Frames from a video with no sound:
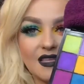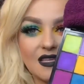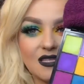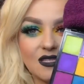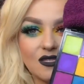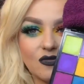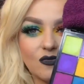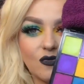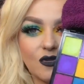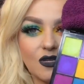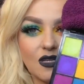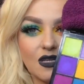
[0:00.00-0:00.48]

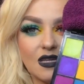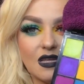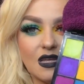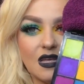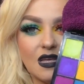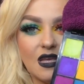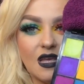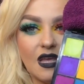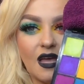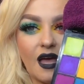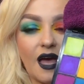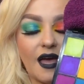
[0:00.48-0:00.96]
This one,
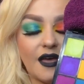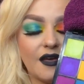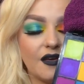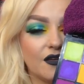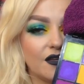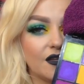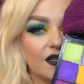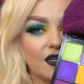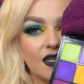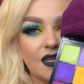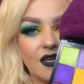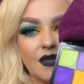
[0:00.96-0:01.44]
I
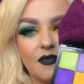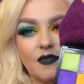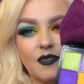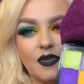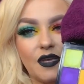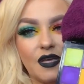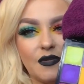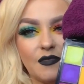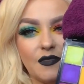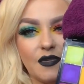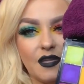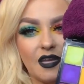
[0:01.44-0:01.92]
couldn't
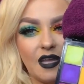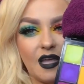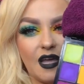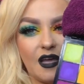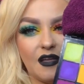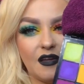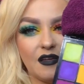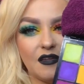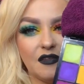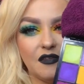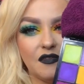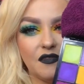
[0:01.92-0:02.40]
get pigment
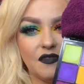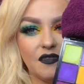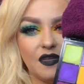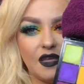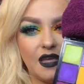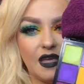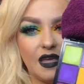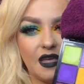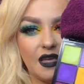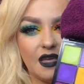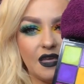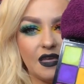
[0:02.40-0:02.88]
out of,
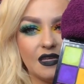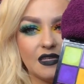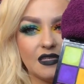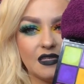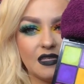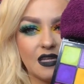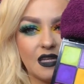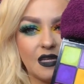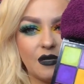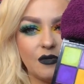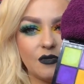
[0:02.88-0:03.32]
and